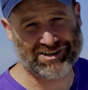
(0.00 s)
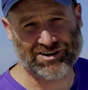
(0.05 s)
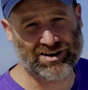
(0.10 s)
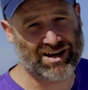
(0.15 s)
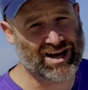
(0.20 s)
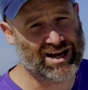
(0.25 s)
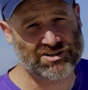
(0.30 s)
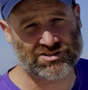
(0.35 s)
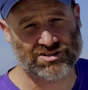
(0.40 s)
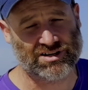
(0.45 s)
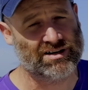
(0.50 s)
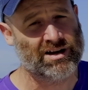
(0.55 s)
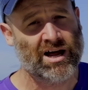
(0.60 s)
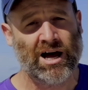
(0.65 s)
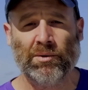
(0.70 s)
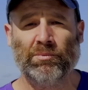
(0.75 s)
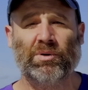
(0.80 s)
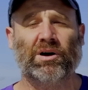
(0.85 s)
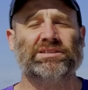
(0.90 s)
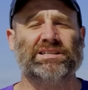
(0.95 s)
location
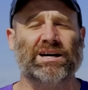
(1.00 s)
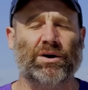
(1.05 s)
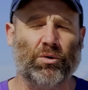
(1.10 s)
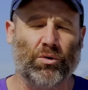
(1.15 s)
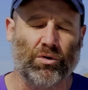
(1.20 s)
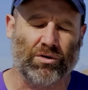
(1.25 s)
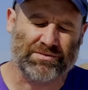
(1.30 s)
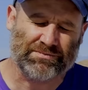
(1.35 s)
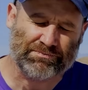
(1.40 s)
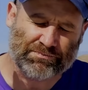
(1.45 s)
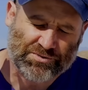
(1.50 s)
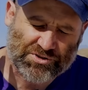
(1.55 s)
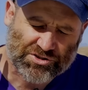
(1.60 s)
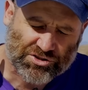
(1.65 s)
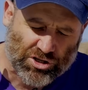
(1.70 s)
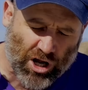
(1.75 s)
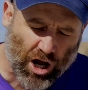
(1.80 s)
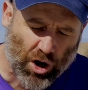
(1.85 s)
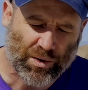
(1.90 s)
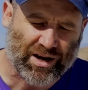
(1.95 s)
because I was
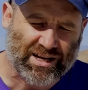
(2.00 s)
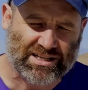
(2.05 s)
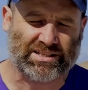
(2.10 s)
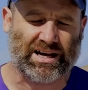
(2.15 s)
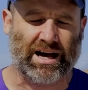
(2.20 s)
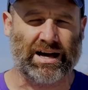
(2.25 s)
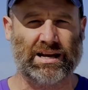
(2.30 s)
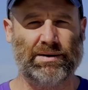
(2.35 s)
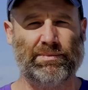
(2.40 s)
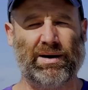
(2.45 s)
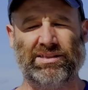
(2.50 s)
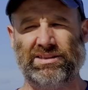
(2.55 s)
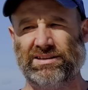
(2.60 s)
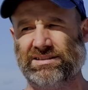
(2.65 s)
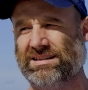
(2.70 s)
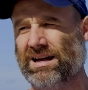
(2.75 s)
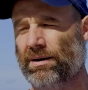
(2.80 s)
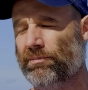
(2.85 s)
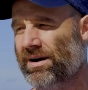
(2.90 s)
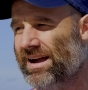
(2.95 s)
so excited about this
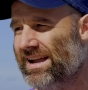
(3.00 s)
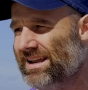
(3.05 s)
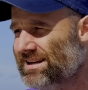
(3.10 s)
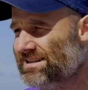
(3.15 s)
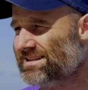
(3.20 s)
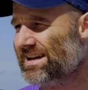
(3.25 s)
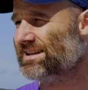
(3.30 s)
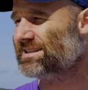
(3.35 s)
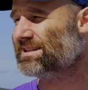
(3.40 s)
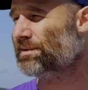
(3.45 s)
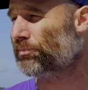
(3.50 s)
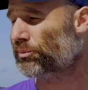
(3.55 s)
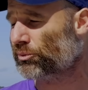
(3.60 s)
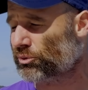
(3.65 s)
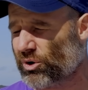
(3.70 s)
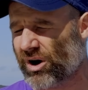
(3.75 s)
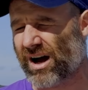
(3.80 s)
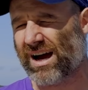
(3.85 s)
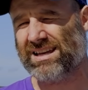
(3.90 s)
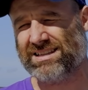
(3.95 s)
number. It is a
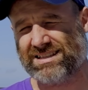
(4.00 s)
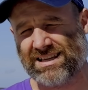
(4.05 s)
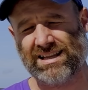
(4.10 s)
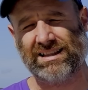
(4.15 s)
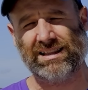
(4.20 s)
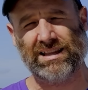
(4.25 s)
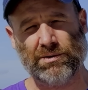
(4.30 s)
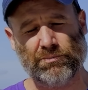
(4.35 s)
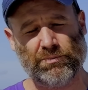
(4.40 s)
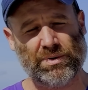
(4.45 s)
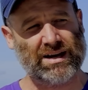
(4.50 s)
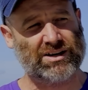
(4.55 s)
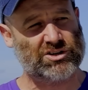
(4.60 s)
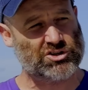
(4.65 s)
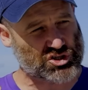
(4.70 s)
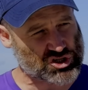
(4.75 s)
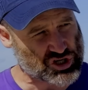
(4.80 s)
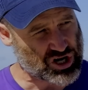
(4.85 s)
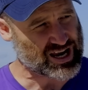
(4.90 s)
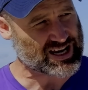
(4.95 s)
surprisingly big
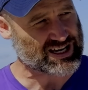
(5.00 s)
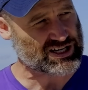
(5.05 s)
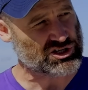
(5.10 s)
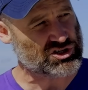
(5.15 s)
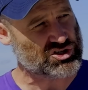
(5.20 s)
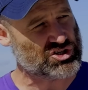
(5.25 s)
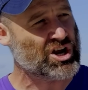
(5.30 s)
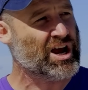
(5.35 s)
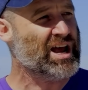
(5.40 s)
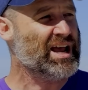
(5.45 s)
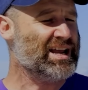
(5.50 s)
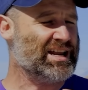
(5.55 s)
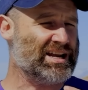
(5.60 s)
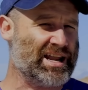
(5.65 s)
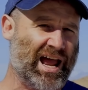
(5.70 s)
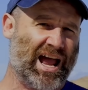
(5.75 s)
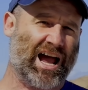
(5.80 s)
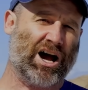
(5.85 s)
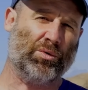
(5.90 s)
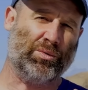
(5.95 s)
change in
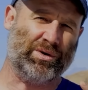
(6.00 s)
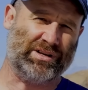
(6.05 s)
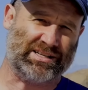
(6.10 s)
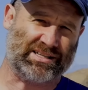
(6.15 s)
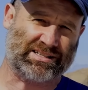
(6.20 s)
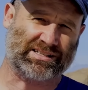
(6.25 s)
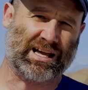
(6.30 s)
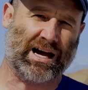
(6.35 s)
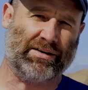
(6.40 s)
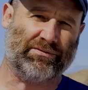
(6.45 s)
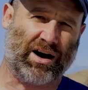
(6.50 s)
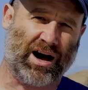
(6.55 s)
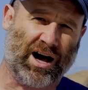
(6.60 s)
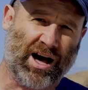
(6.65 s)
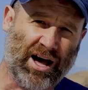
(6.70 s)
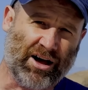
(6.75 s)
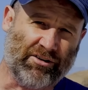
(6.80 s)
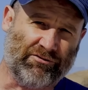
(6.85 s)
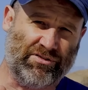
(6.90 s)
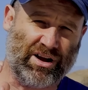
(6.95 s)
how we discover
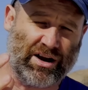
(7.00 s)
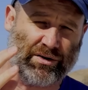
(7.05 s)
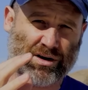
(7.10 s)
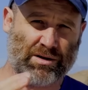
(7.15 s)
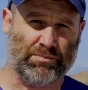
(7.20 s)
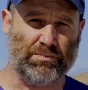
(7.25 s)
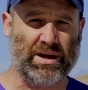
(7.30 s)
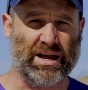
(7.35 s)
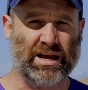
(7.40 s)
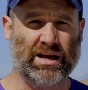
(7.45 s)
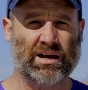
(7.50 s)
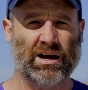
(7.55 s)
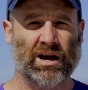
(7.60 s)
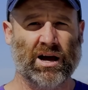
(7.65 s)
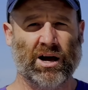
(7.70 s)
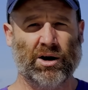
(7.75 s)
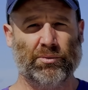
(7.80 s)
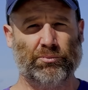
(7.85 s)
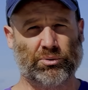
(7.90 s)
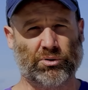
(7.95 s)
very big
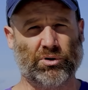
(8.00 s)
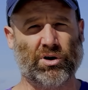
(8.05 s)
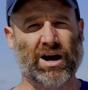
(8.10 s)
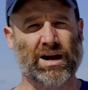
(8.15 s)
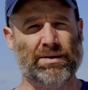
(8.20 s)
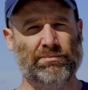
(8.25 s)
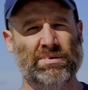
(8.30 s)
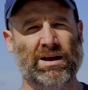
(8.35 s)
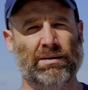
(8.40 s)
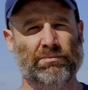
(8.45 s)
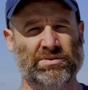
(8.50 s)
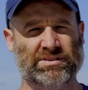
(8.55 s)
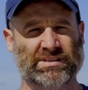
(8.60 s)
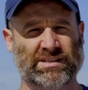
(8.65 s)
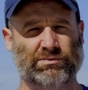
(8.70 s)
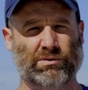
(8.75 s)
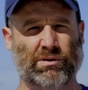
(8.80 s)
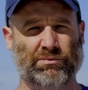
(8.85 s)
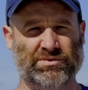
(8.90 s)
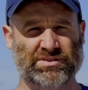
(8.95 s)
prime numbers.
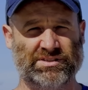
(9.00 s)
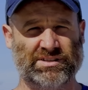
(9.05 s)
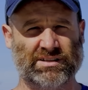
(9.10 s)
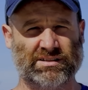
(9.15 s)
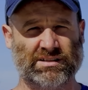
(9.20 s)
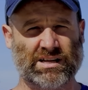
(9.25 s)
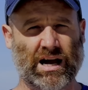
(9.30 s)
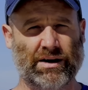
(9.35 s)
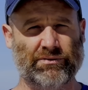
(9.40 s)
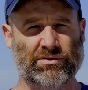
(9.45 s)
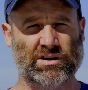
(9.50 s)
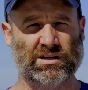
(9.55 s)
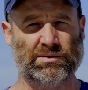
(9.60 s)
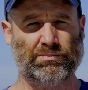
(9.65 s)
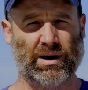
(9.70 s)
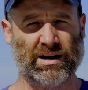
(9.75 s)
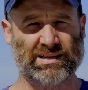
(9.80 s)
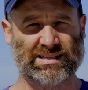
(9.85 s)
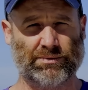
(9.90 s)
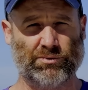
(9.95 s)
This one was discovered
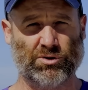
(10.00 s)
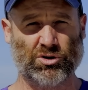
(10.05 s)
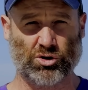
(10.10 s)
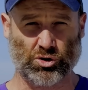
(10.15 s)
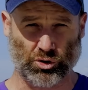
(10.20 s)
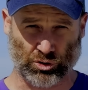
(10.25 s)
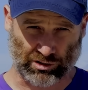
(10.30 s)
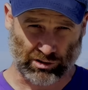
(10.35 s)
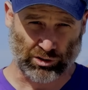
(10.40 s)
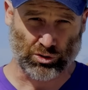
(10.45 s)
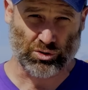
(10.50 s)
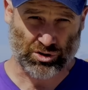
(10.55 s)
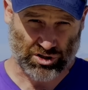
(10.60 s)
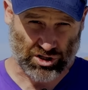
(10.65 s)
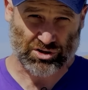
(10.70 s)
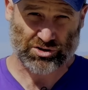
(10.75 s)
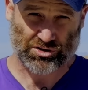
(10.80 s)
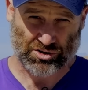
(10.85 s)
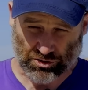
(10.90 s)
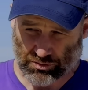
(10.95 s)
by someone called Luke
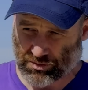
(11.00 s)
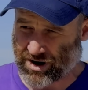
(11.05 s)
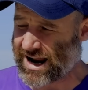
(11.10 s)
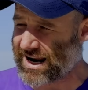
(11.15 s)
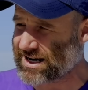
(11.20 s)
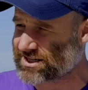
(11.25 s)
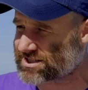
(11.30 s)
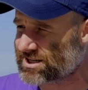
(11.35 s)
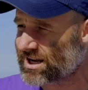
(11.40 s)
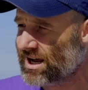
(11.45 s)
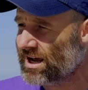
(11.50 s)
Durant.